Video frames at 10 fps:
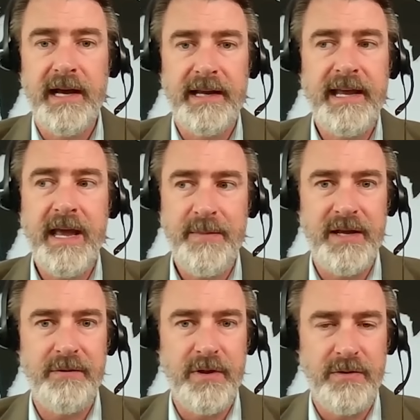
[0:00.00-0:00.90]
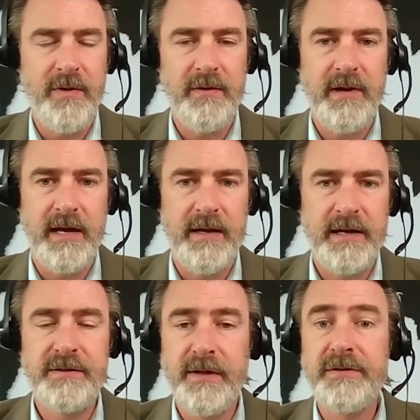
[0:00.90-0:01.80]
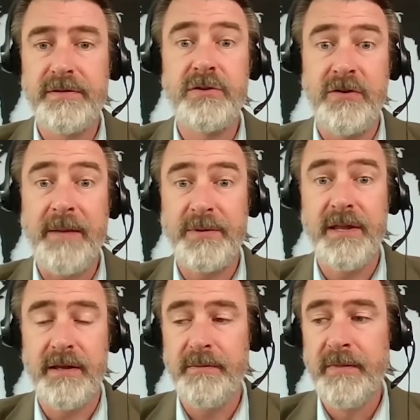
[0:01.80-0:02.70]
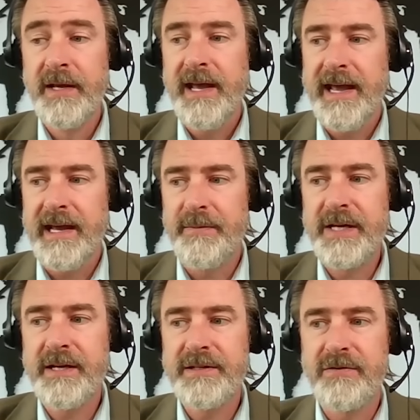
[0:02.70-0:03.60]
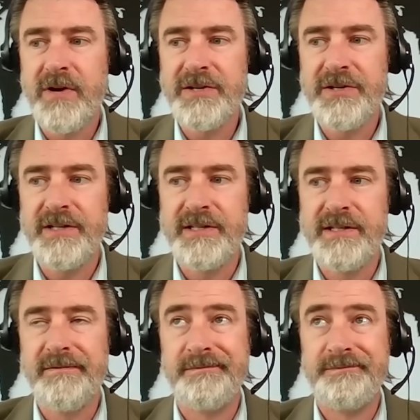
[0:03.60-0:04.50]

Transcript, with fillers: uh, came in with uh, explosives strapped to them. And because the Russians...